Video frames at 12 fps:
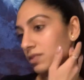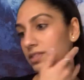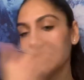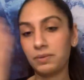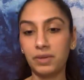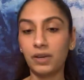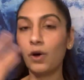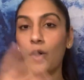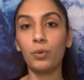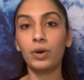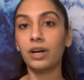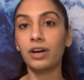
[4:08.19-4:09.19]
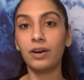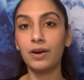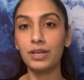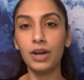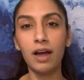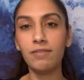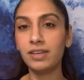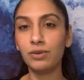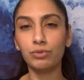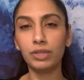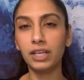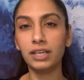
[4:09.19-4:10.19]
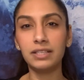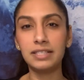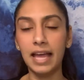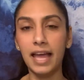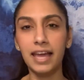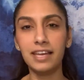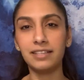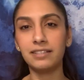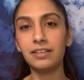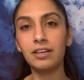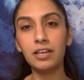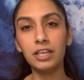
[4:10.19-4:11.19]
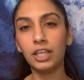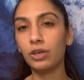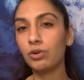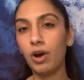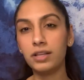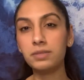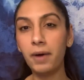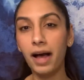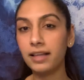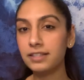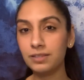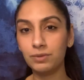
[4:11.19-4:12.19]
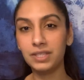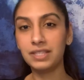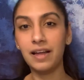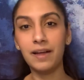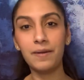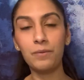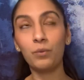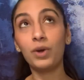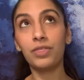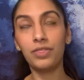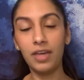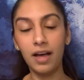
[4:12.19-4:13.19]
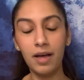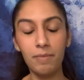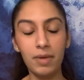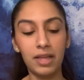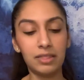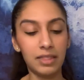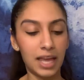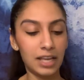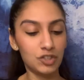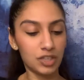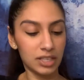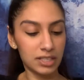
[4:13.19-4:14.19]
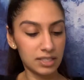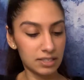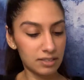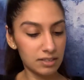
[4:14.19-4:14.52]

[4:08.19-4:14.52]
This could be a coworker, and you're having a really good day, and you cross paths with them, and they just